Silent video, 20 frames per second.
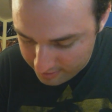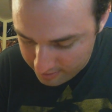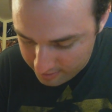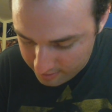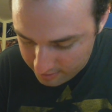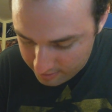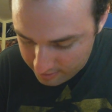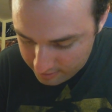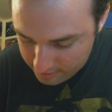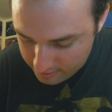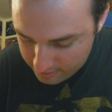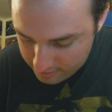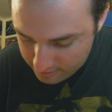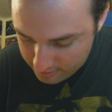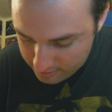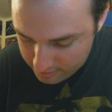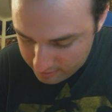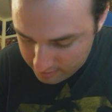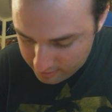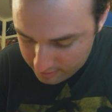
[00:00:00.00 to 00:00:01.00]

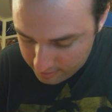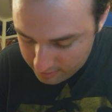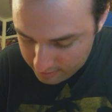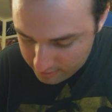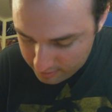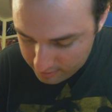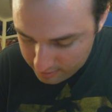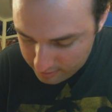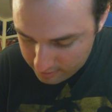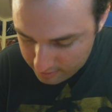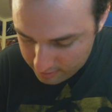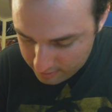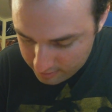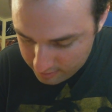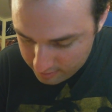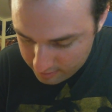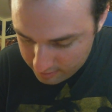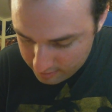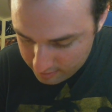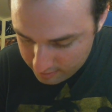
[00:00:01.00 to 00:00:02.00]

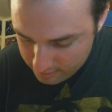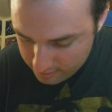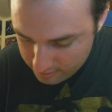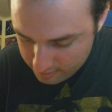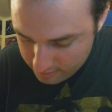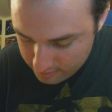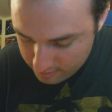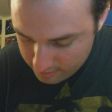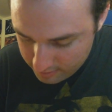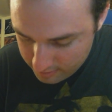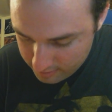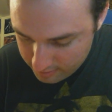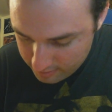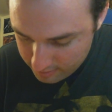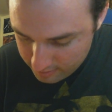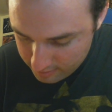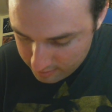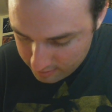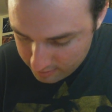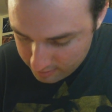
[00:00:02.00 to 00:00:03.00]

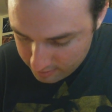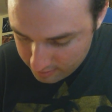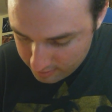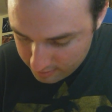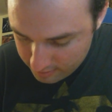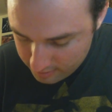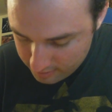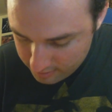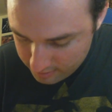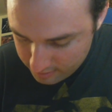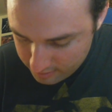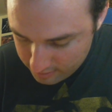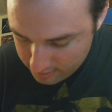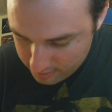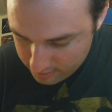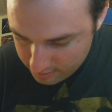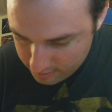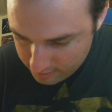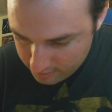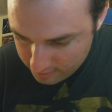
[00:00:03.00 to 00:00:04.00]

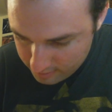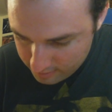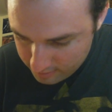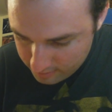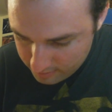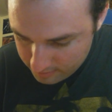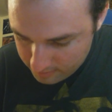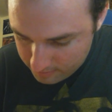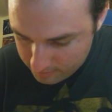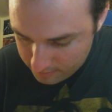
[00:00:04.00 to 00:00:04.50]
(silence)